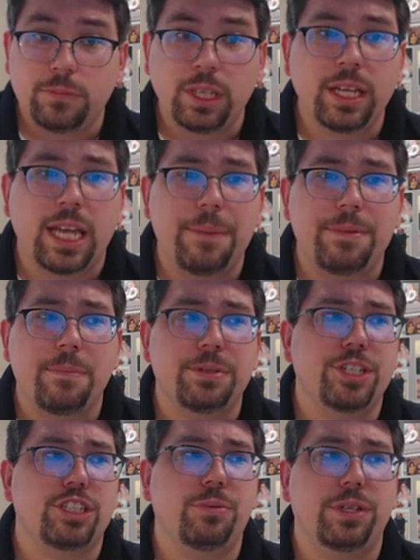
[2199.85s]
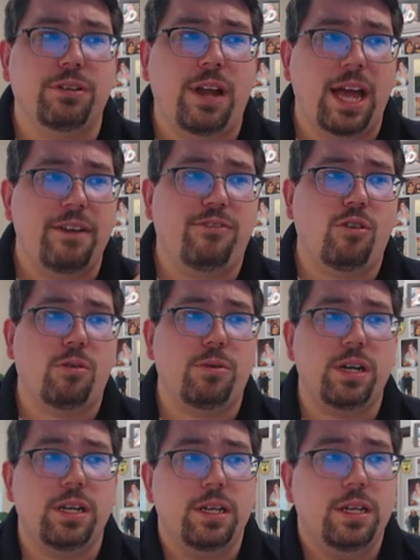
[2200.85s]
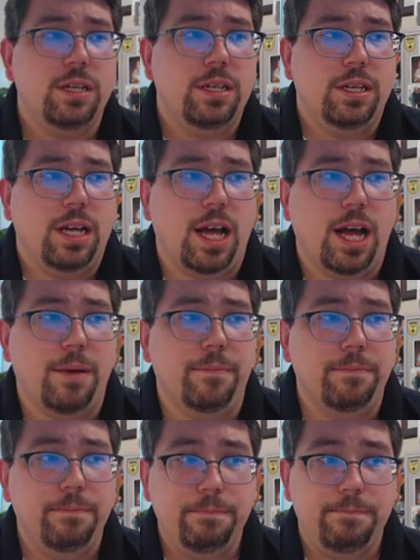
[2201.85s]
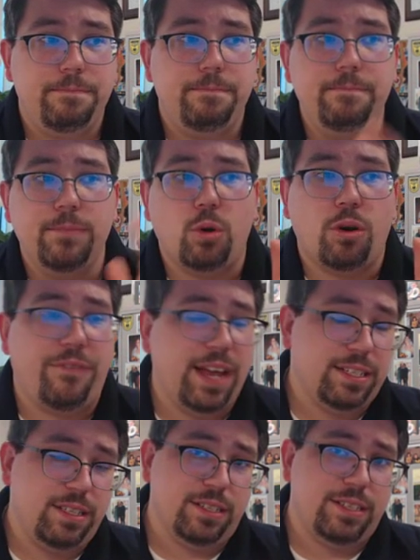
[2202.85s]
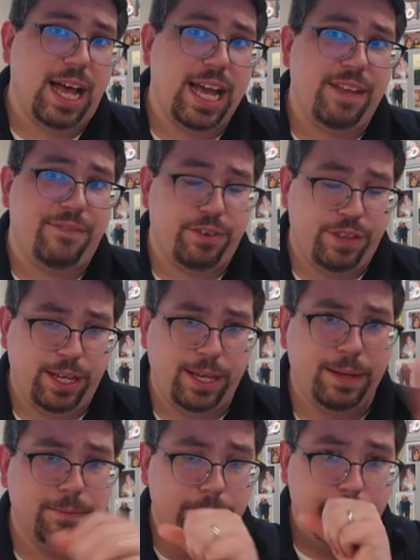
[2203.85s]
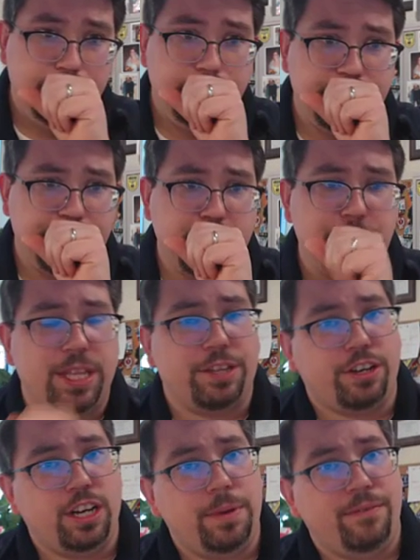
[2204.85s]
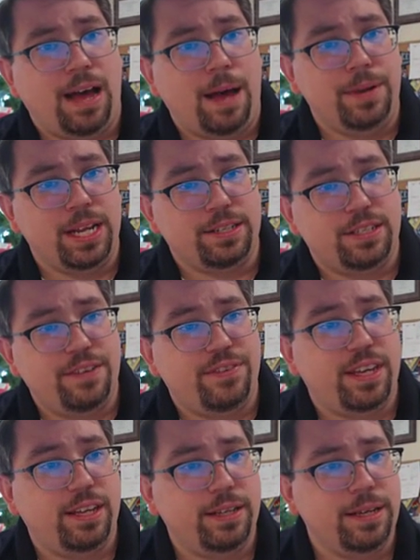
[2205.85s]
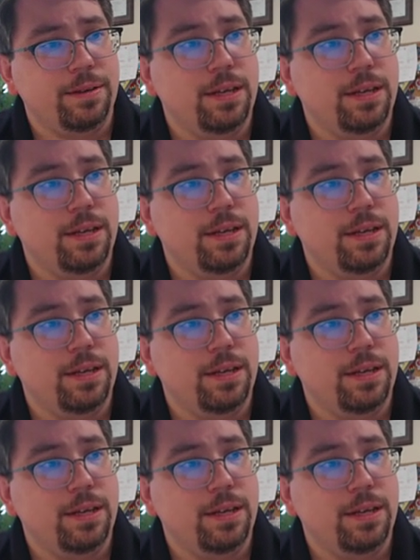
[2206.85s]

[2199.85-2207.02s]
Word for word: Keep them in position with their head forward um, or face to the side if you're thinking, excuse me, that they're going to be vomiting significantly.